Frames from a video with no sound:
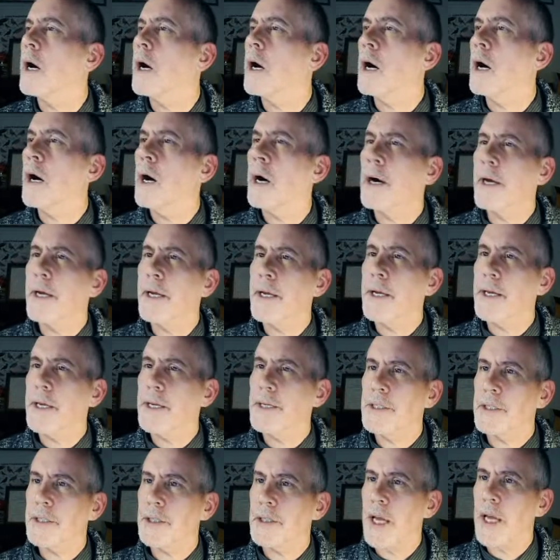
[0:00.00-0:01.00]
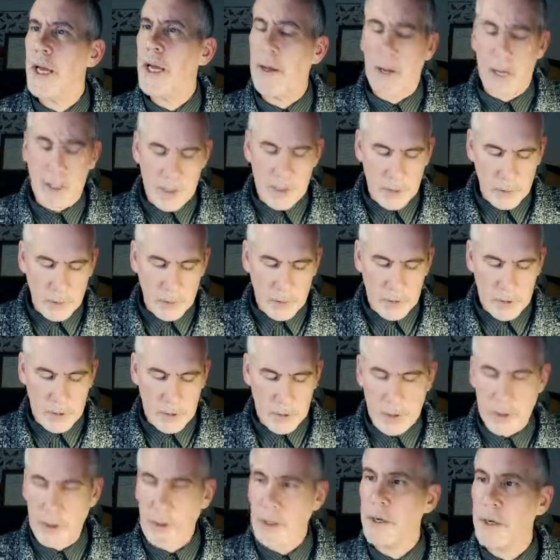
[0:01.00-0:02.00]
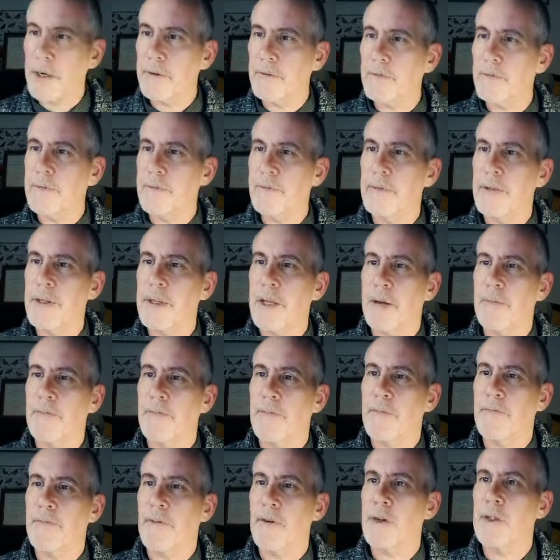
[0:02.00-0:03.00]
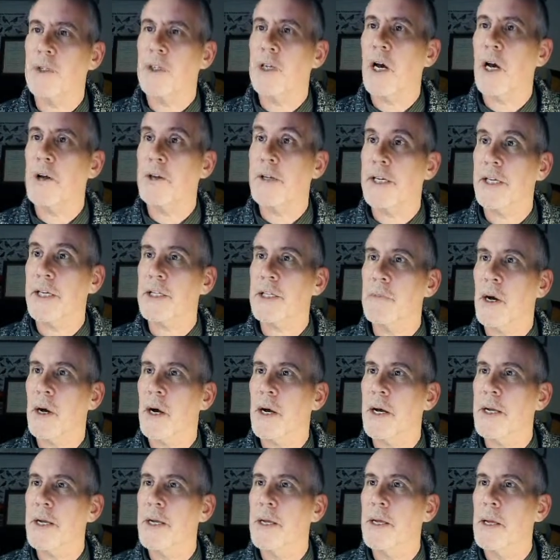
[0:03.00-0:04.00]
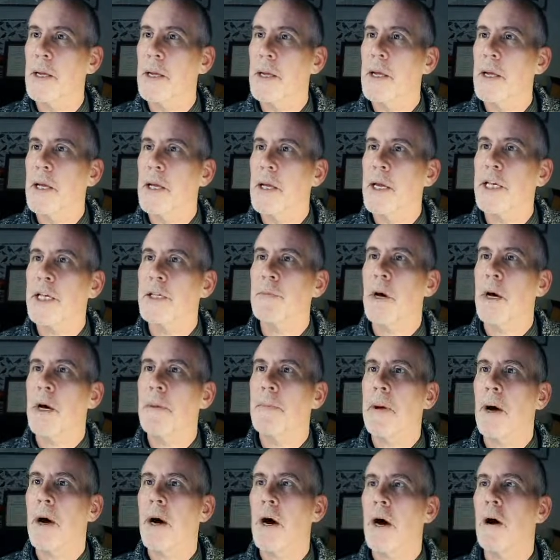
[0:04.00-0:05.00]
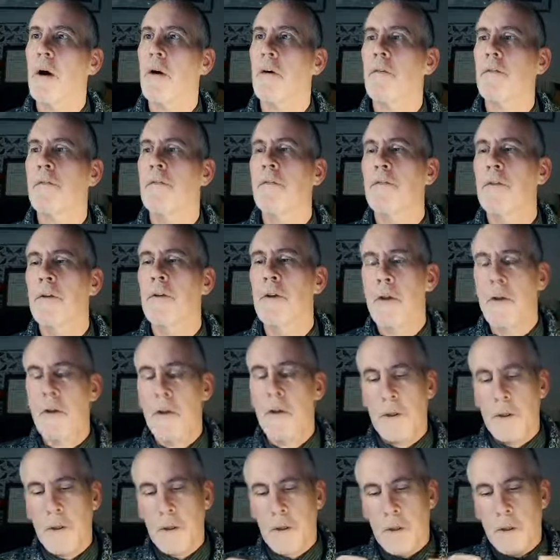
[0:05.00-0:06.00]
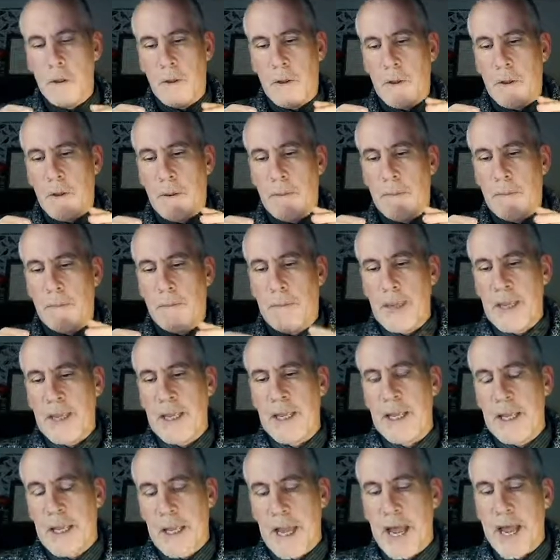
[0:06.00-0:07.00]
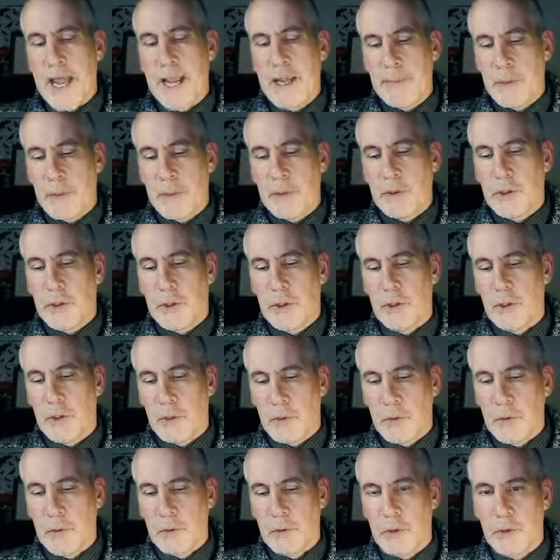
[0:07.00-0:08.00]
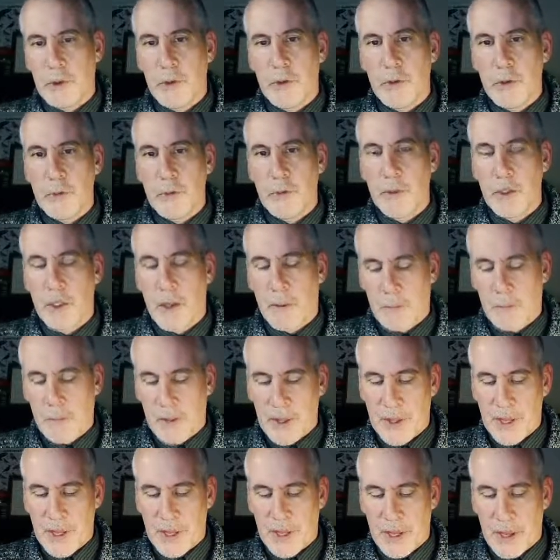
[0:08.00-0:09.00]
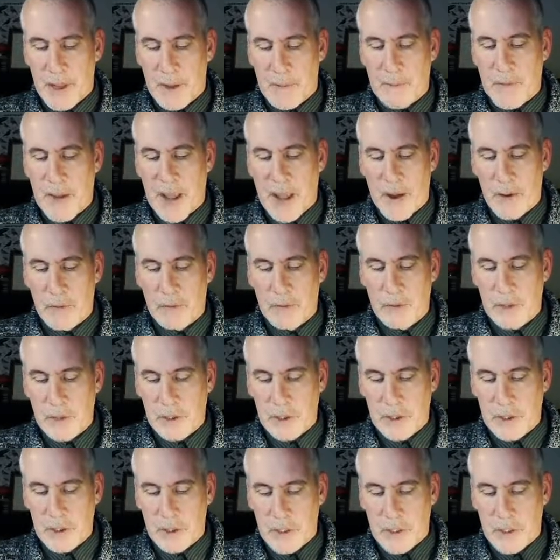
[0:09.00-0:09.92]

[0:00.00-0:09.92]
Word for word: I just yeah, I just want to kind of yeah, forest gardening is my is my part of being able to do something about